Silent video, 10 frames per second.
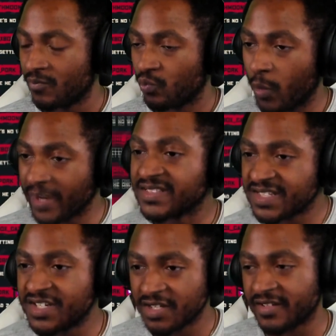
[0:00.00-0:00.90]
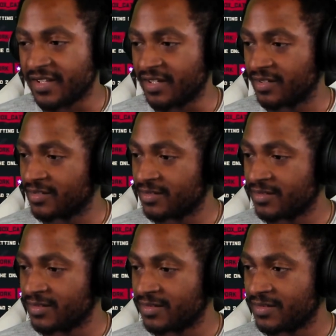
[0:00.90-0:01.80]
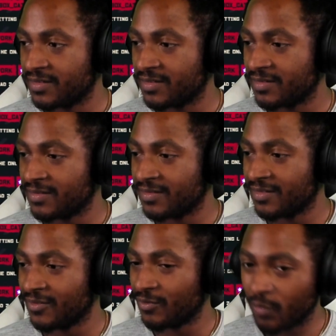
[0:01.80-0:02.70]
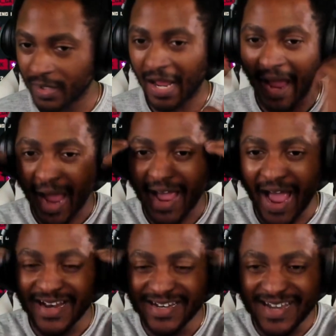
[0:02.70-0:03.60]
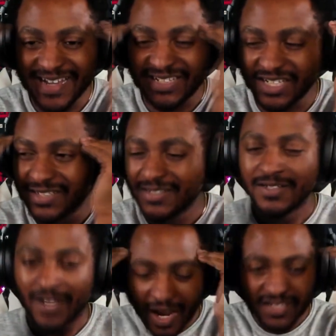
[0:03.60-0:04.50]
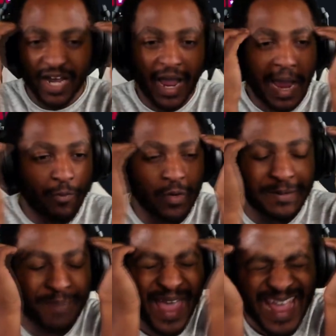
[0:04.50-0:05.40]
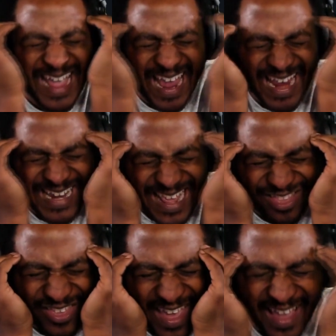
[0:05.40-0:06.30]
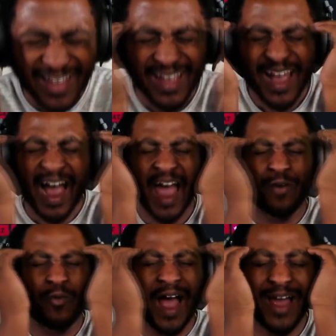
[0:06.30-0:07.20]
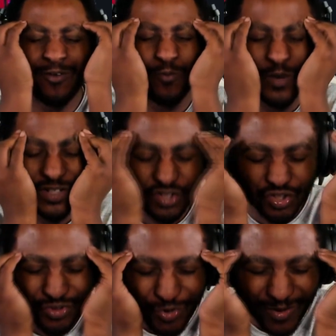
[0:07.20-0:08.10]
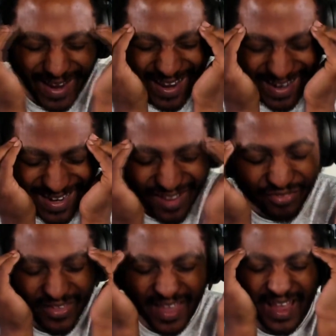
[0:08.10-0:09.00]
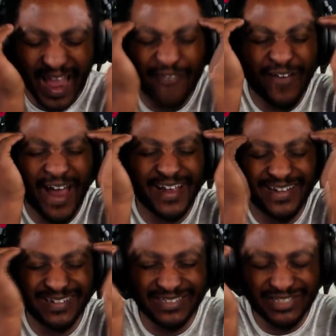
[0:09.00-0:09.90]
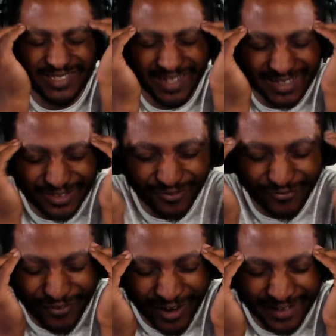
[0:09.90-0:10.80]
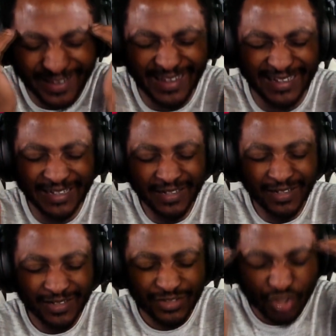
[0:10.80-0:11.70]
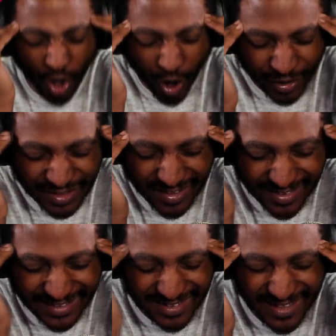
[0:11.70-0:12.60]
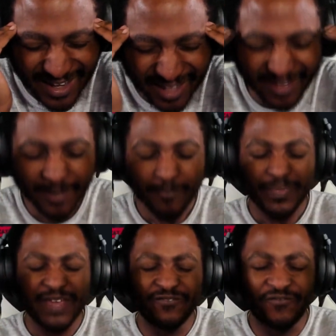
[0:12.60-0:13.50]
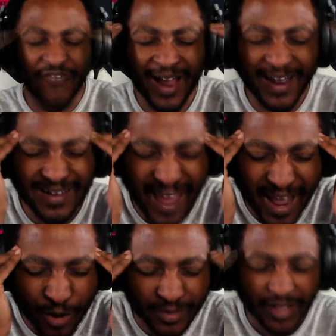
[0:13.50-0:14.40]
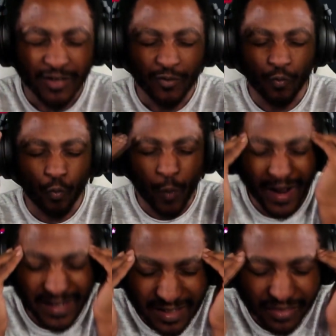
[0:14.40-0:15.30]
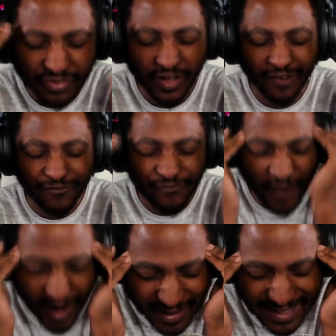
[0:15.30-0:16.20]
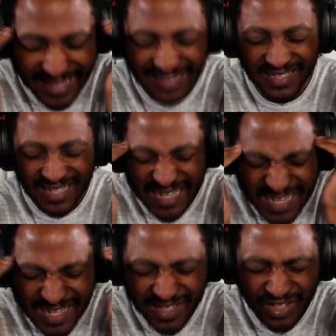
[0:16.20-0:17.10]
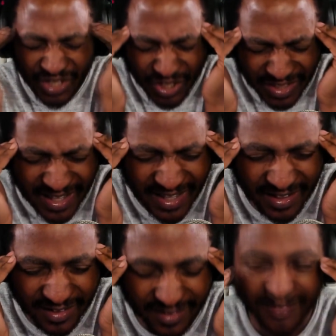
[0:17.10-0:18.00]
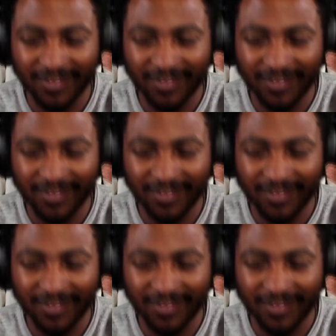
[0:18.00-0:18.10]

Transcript: What is he cooking? What I I, I need I, I would pay anything. I I would do anything if I could just fucking talk to this nigga and find out what the fuck is he cooking.